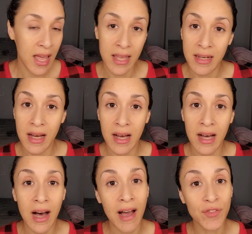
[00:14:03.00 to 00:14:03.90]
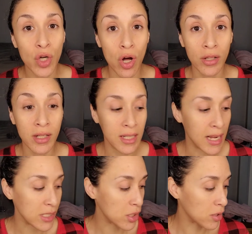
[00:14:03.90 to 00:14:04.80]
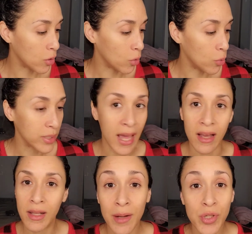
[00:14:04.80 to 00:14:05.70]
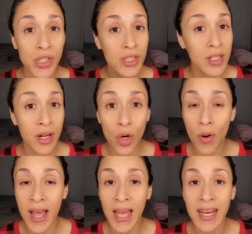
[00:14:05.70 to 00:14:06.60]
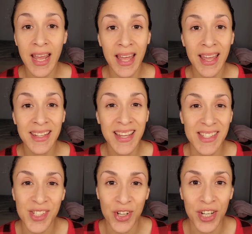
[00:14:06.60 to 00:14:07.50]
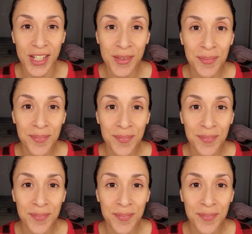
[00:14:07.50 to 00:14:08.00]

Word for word: and uh, I'll have to call it a day. So yeah, I'm just going to go ahead and get started.